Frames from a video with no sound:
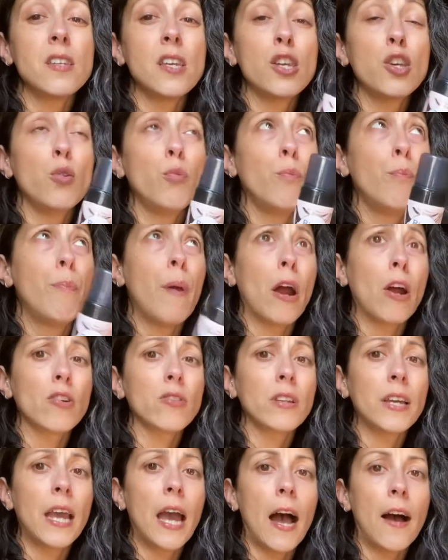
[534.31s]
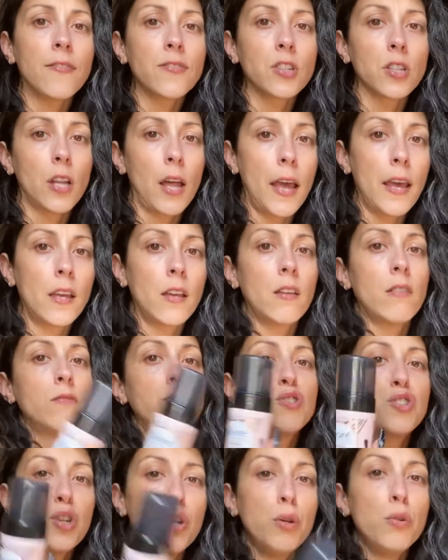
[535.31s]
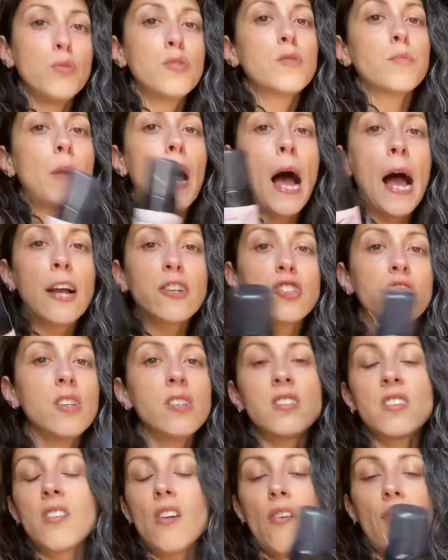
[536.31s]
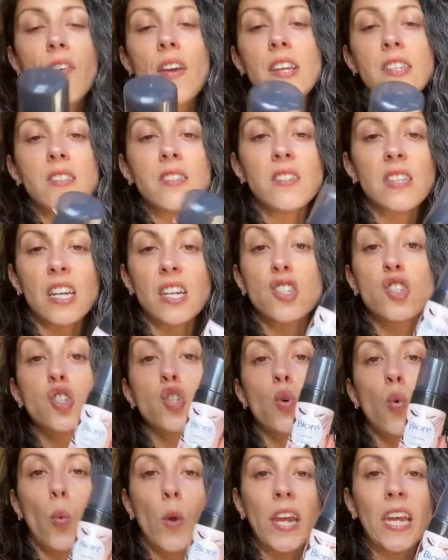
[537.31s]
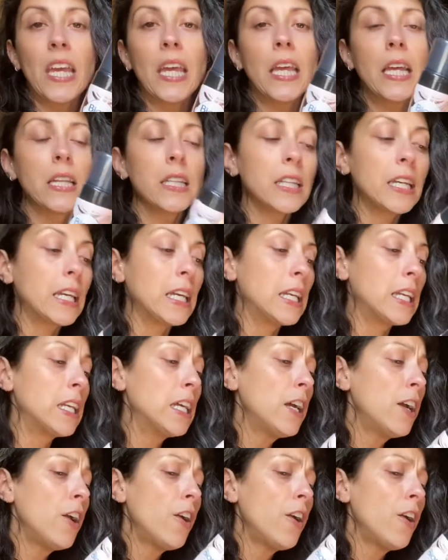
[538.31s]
You barely have to like 2 splashes and your face is like squeaky clean.